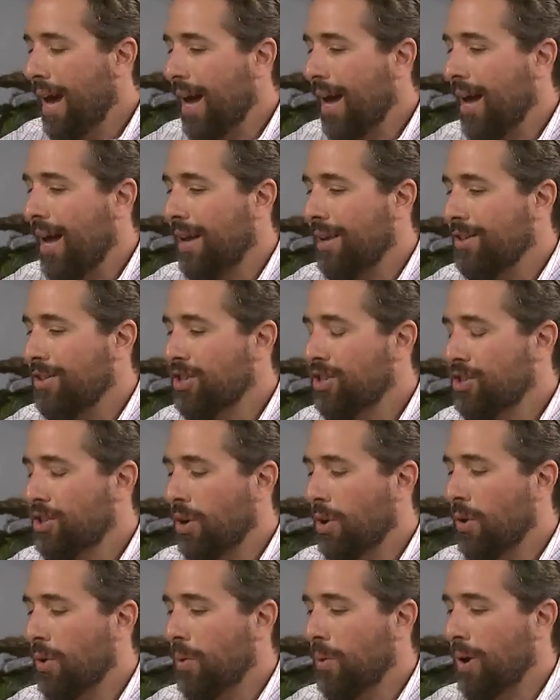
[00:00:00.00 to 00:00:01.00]
Uh,
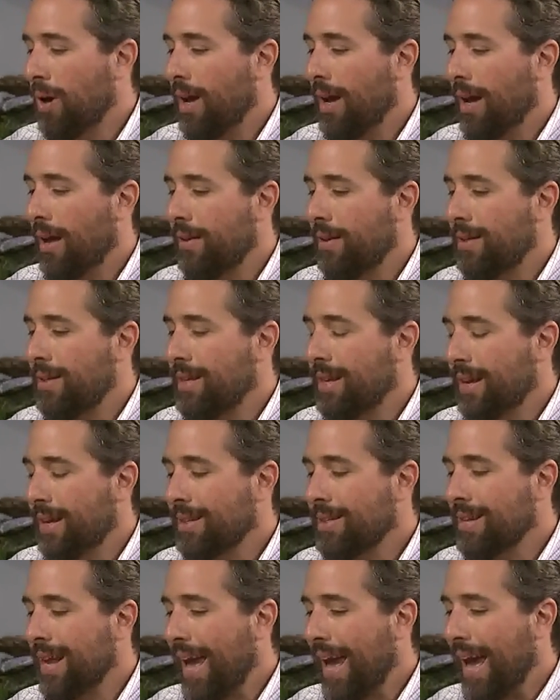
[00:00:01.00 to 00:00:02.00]
so uh,
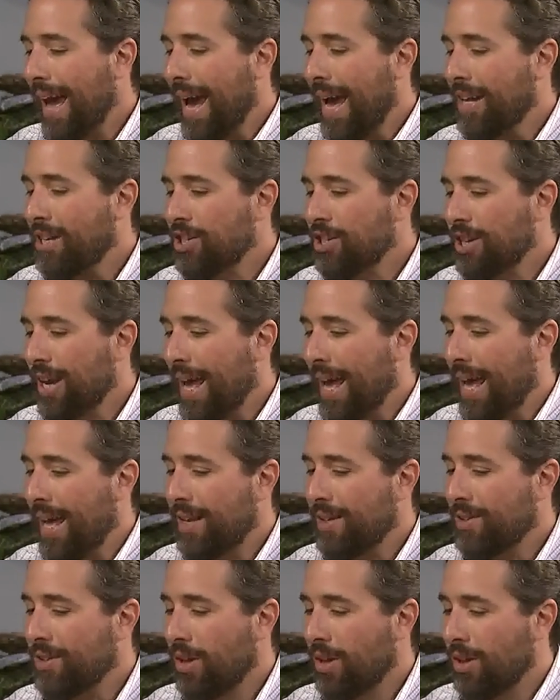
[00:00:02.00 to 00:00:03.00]
ticks hatch
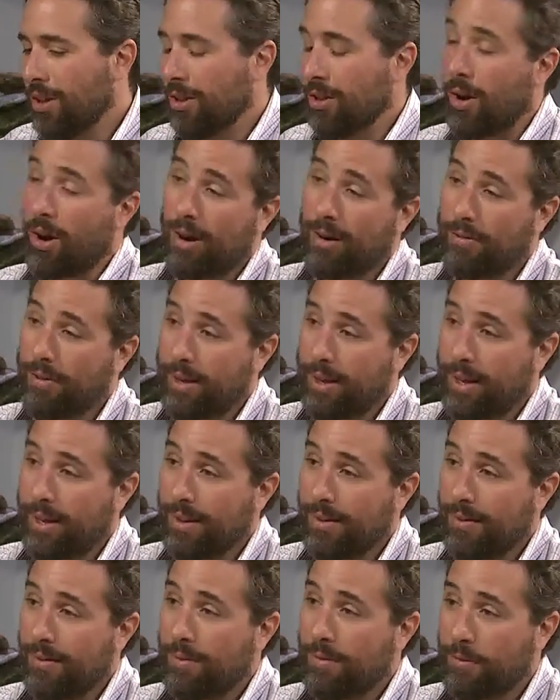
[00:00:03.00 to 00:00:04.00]
as
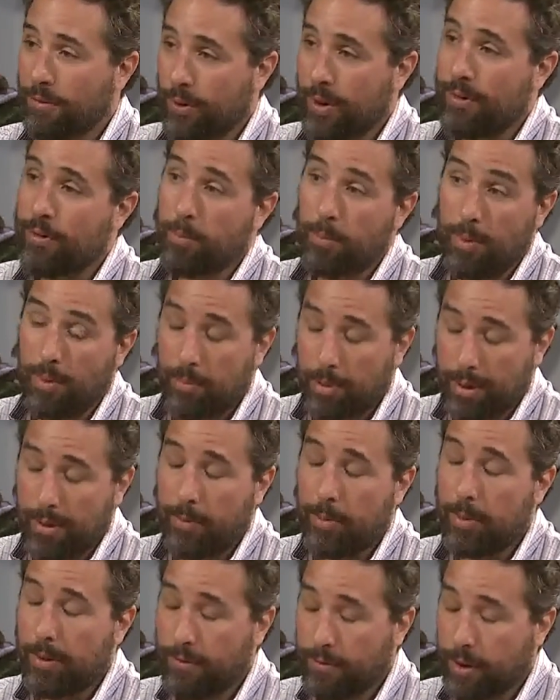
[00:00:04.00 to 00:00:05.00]
larvae, free from
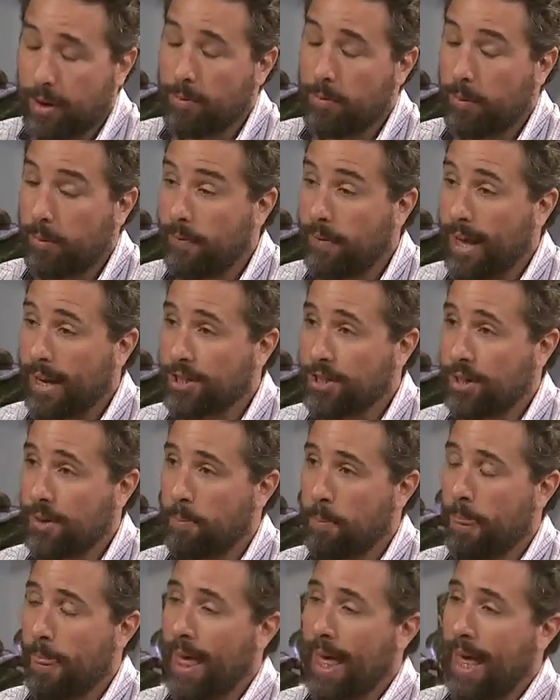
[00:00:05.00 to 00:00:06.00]
believed to be free from
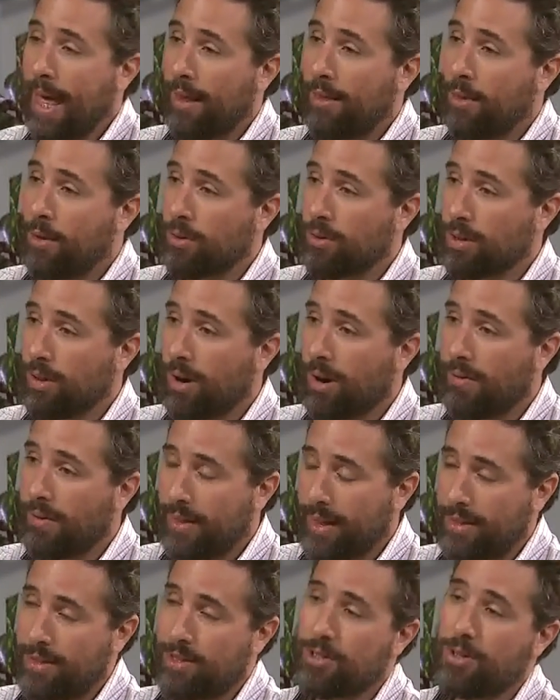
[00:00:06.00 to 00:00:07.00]
infection, and those larvae
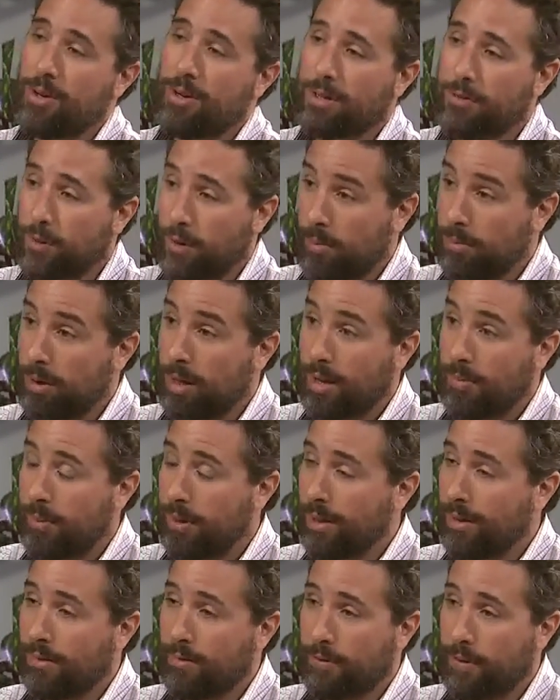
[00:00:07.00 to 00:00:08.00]
then search for a blood
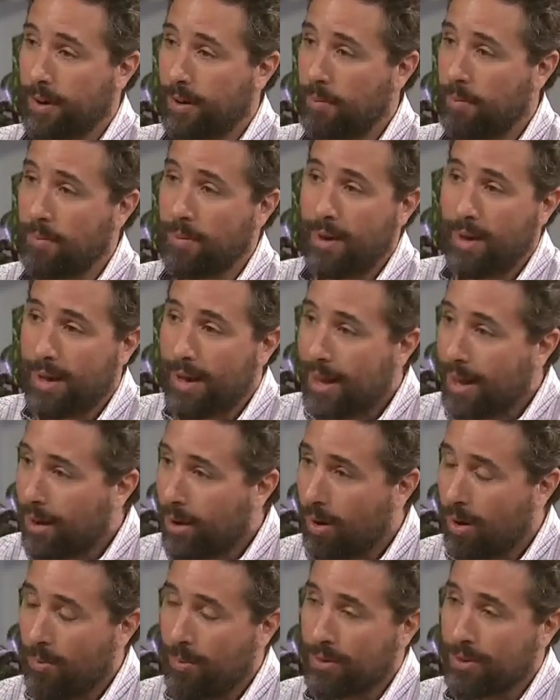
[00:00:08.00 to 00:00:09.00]
meal from
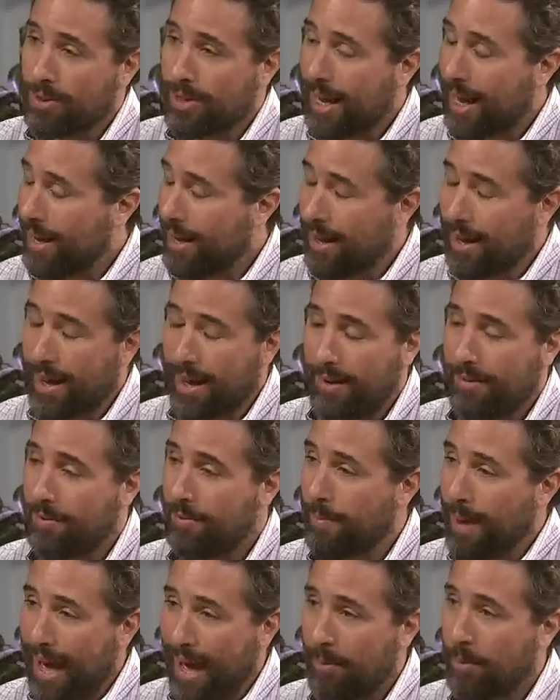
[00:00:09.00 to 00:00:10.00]
almost any kind
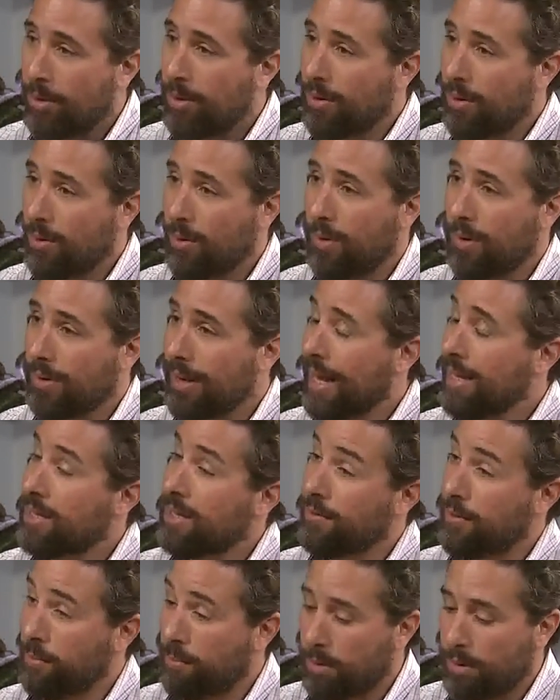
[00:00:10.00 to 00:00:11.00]
of mammal or lots of
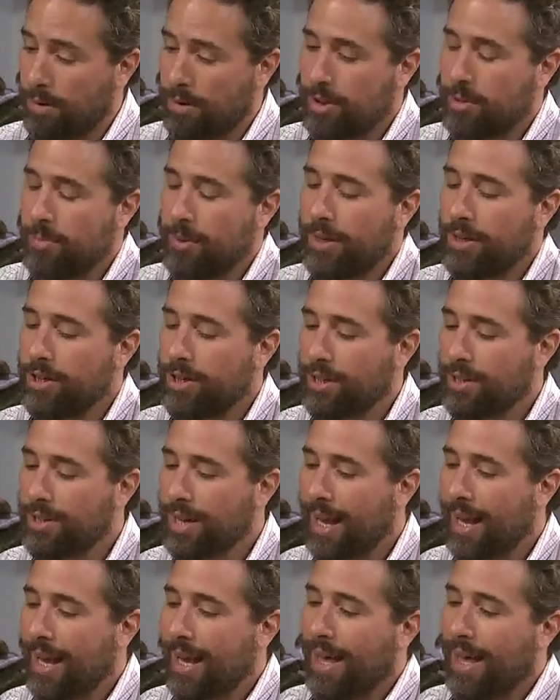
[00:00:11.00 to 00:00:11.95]
different bird species.